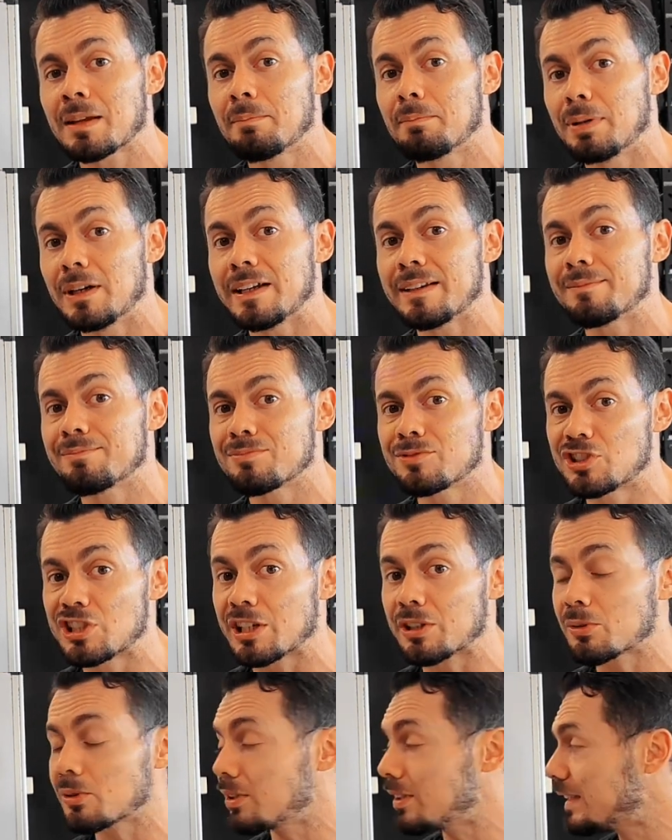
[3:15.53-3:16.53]
But
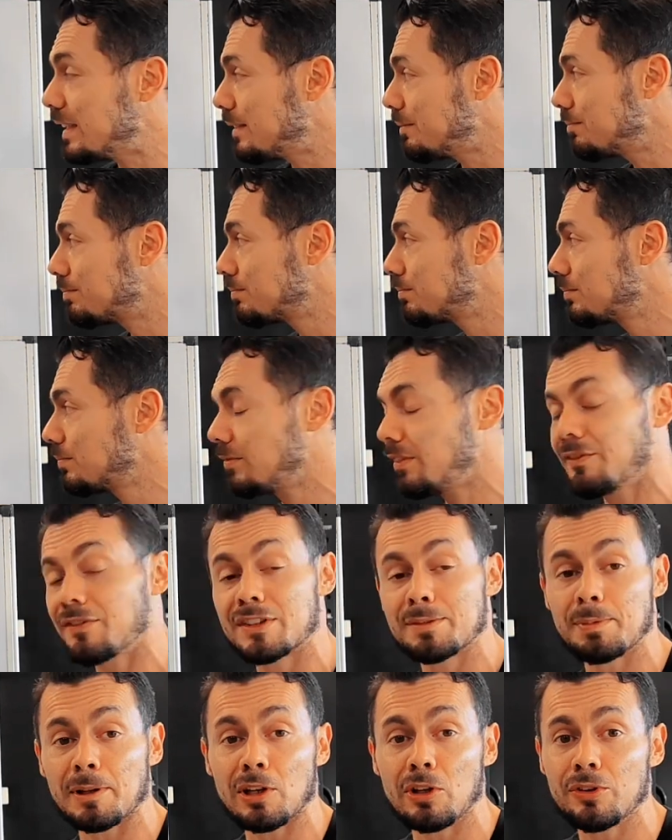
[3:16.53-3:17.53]
generally, if
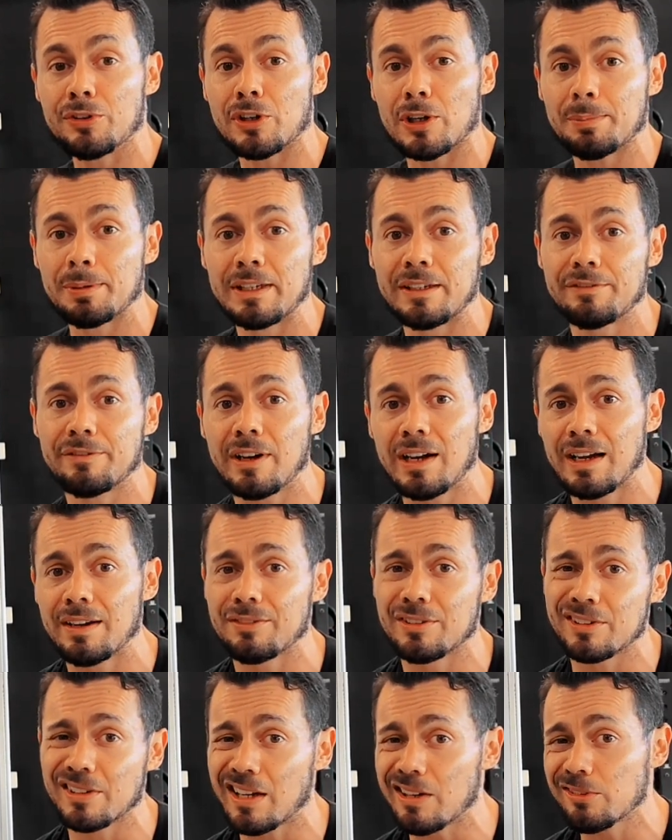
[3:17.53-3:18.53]
it's below an RPE
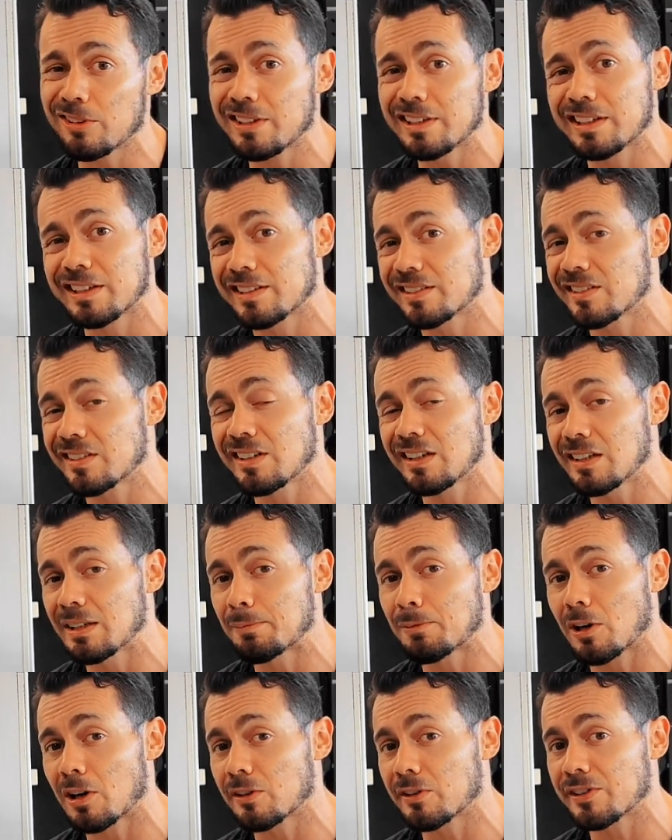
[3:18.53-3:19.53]
5, you're not really going to see any
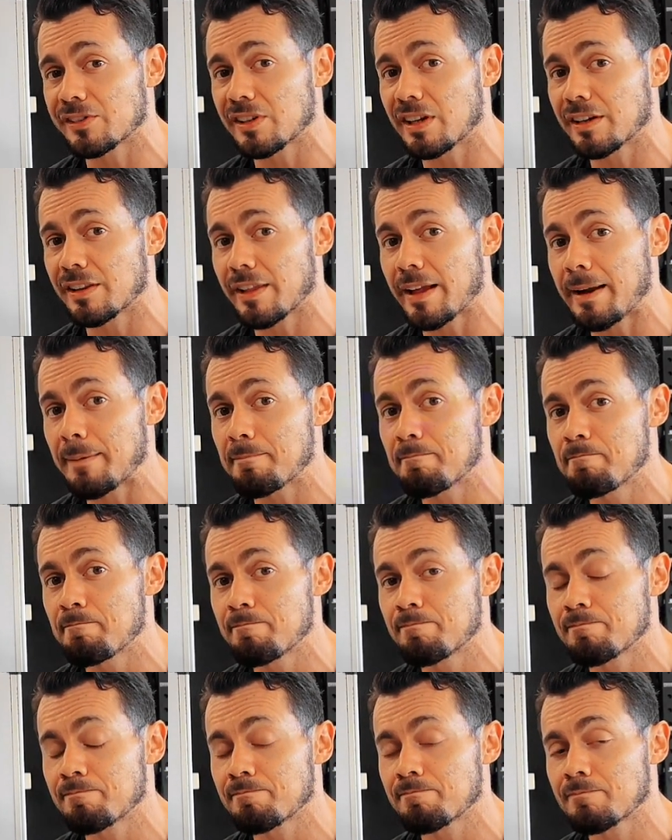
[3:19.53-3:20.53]
progress out of that.
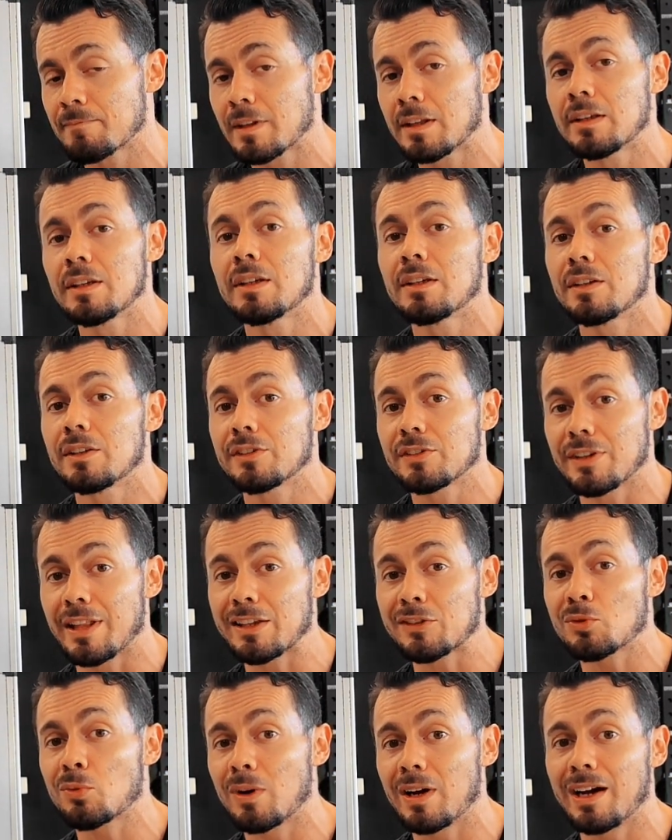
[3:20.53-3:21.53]
So
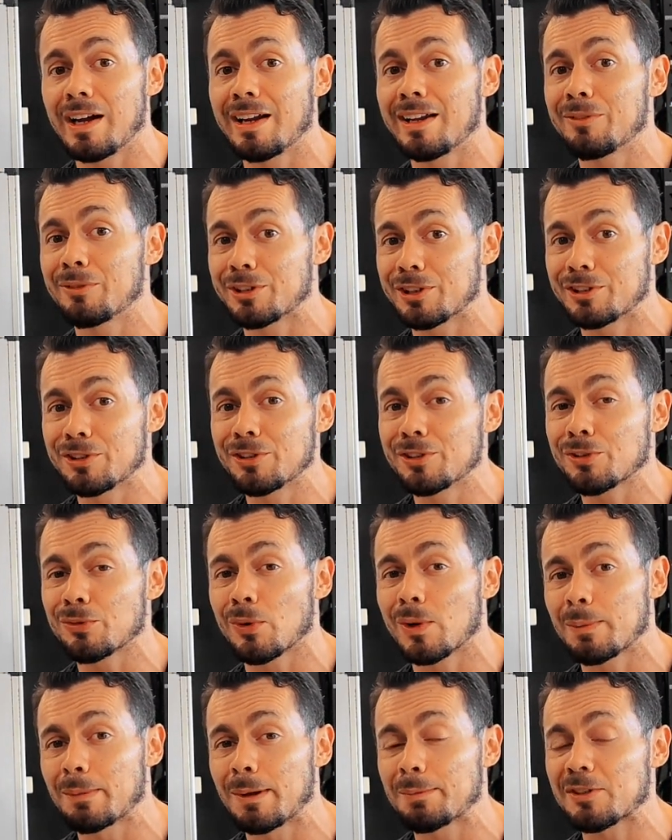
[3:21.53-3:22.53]
that's why when you're doing your
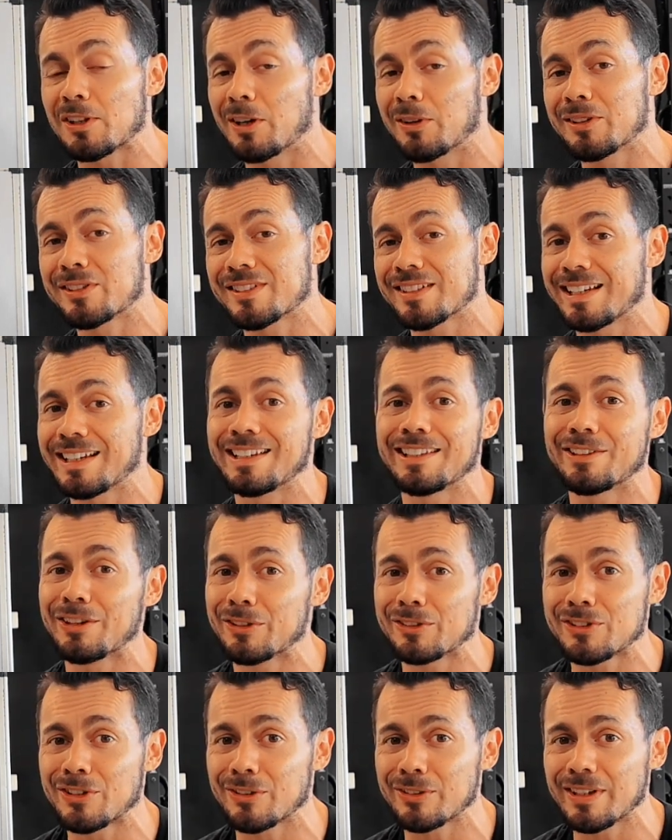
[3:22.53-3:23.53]
warm-ups, I always say
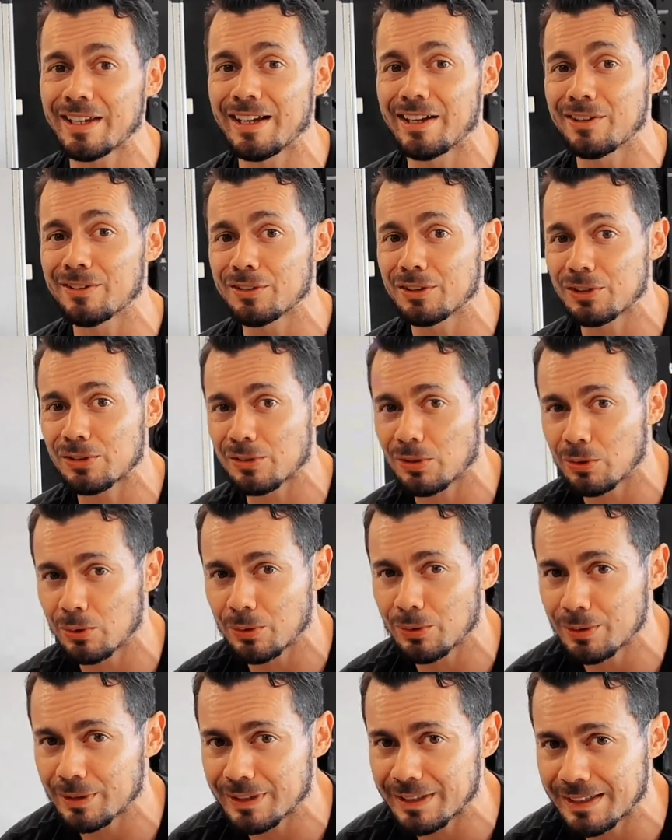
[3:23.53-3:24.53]
those don't count. You're
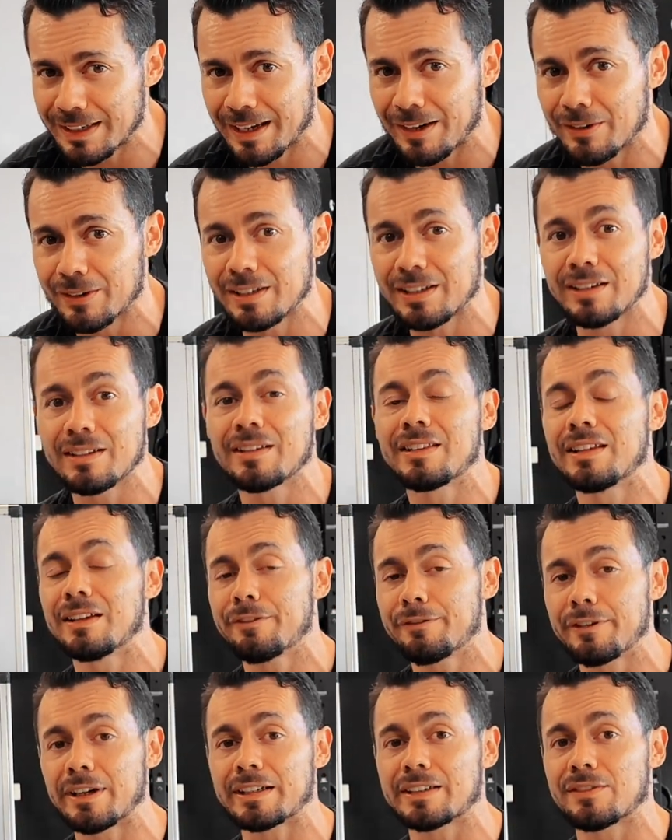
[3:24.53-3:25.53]
only counting the
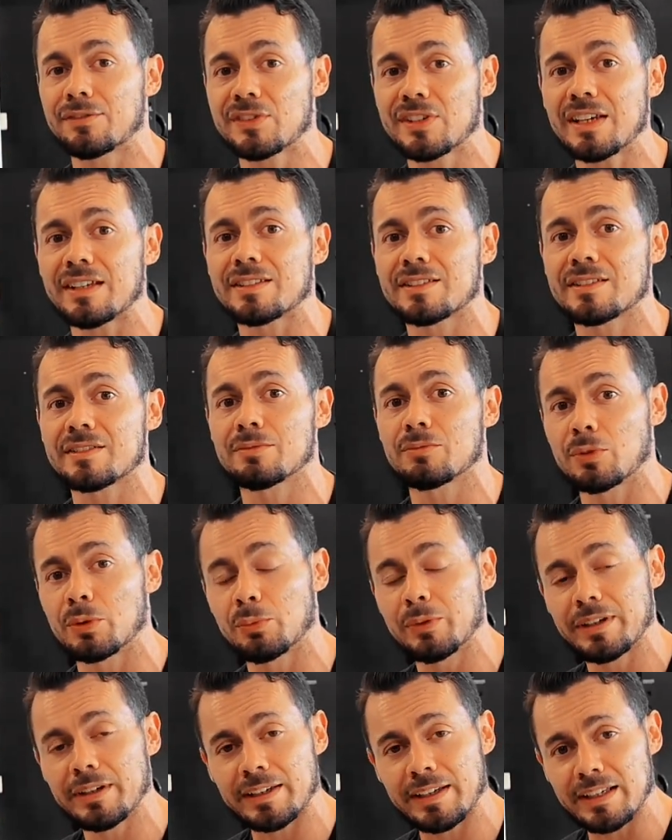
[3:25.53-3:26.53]
effective sets when
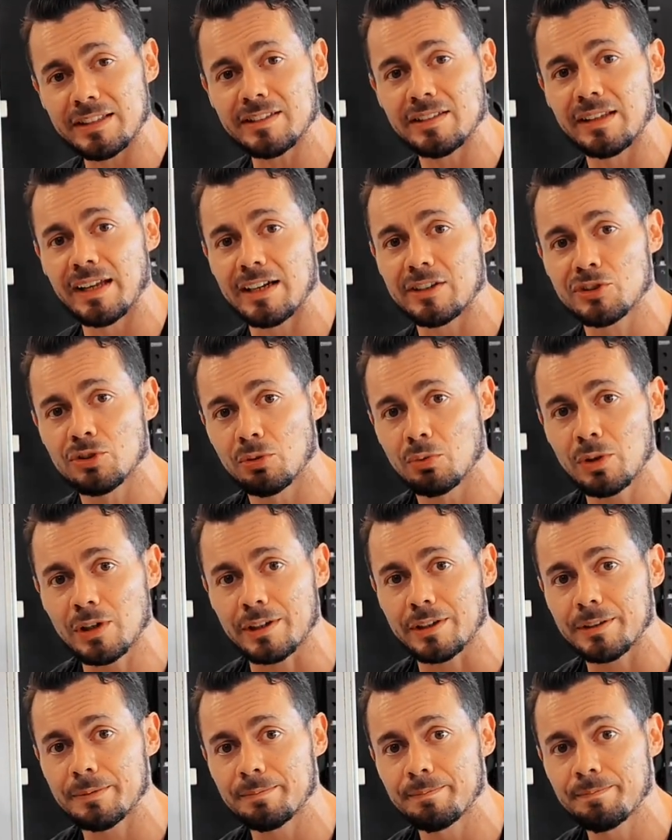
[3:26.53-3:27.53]
we get to the actual
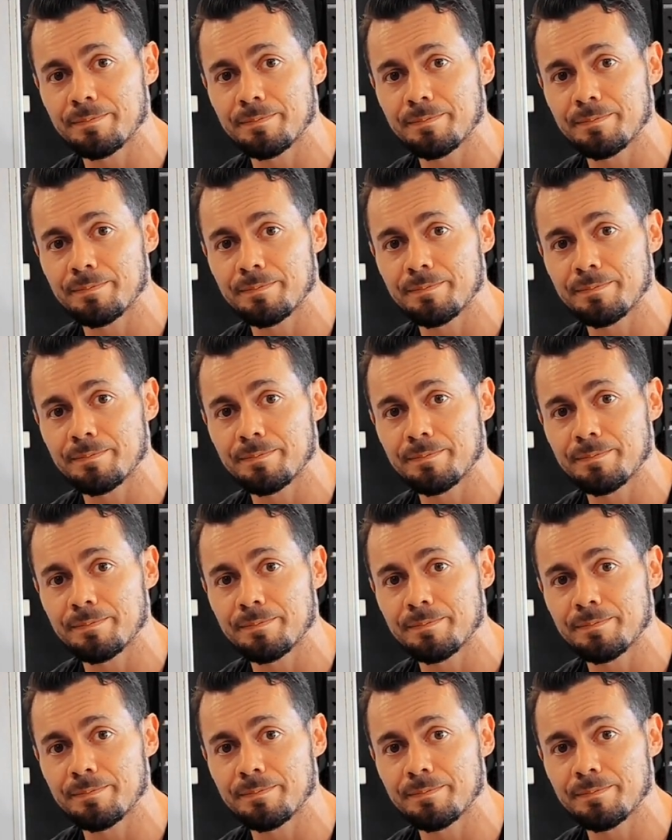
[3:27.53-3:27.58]
work.